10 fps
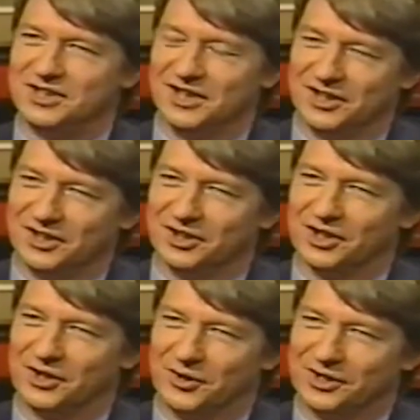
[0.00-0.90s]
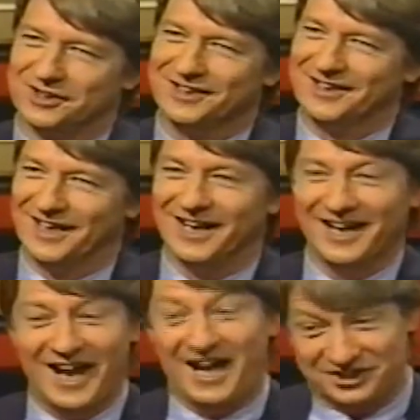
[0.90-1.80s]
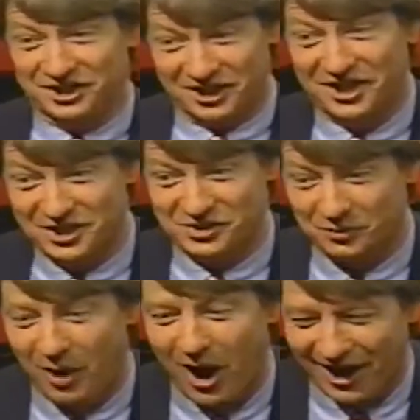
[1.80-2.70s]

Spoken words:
and illiterate and actually is wrong.